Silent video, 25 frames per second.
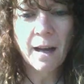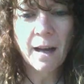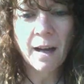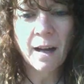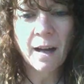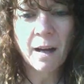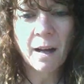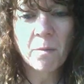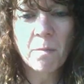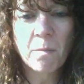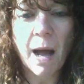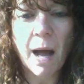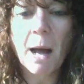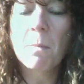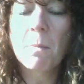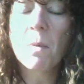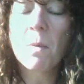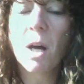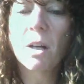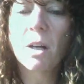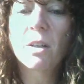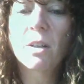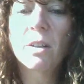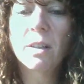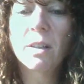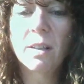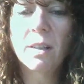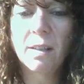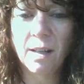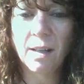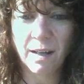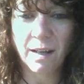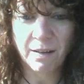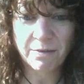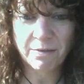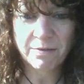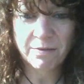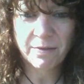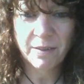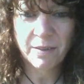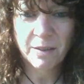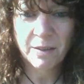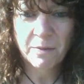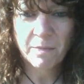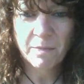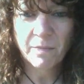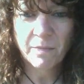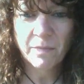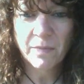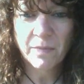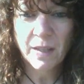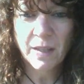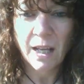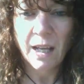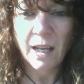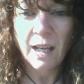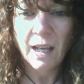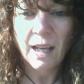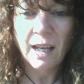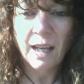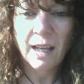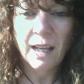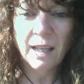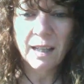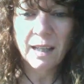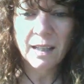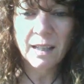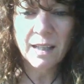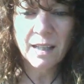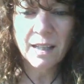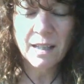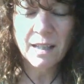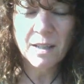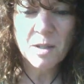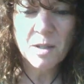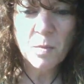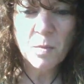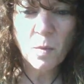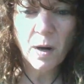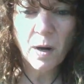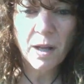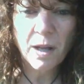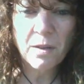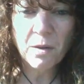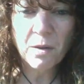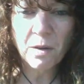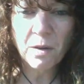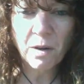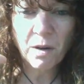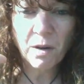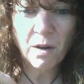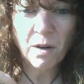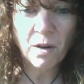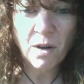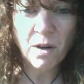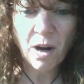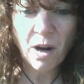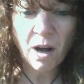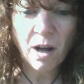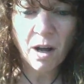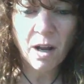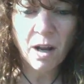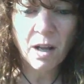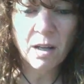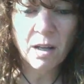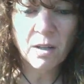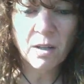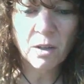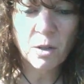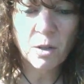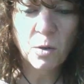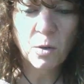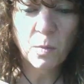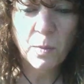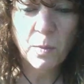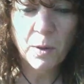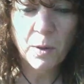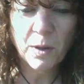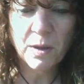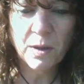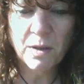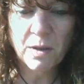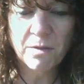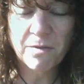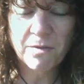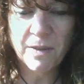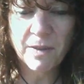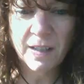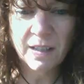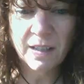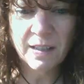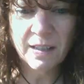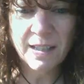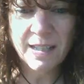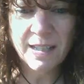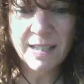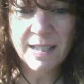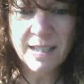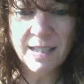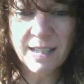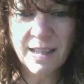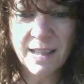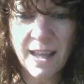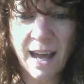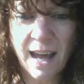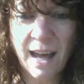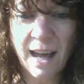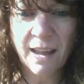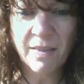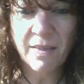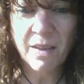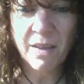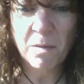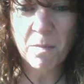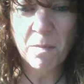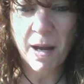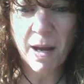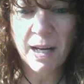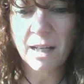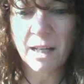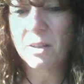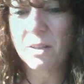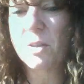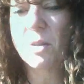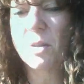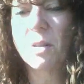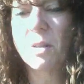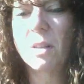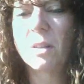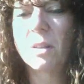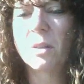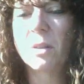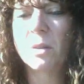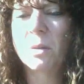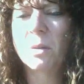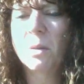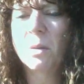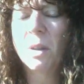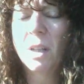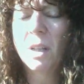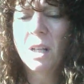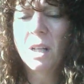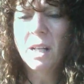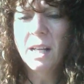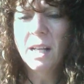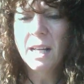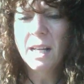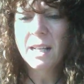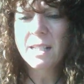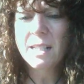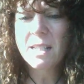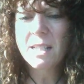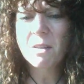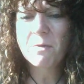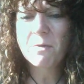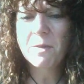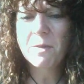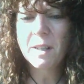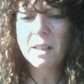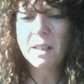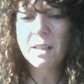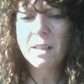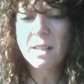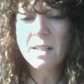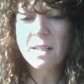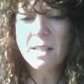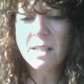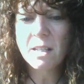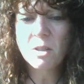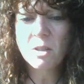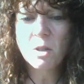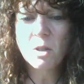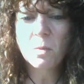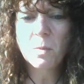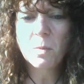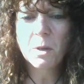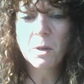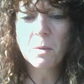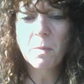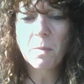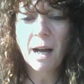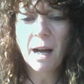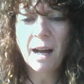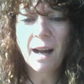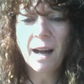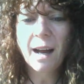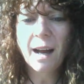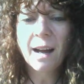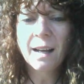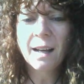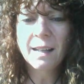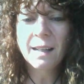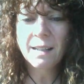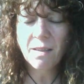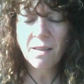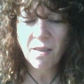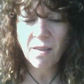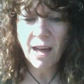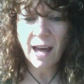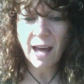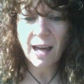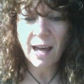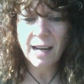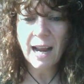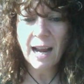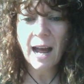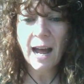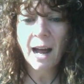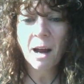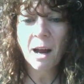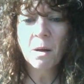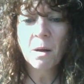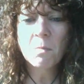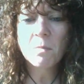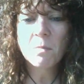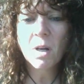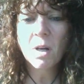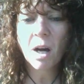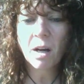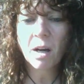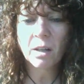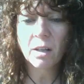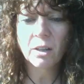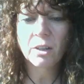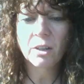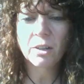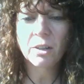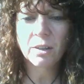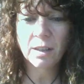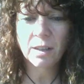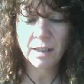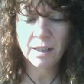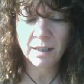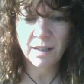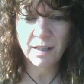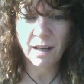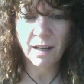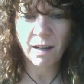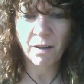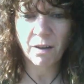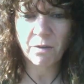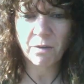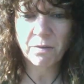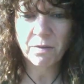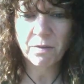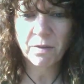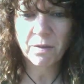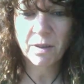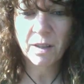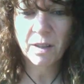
um, I'm not good enough it is whether or not you put the feelings to that that make it true. It's the feelings that you put behind that I'm not good enough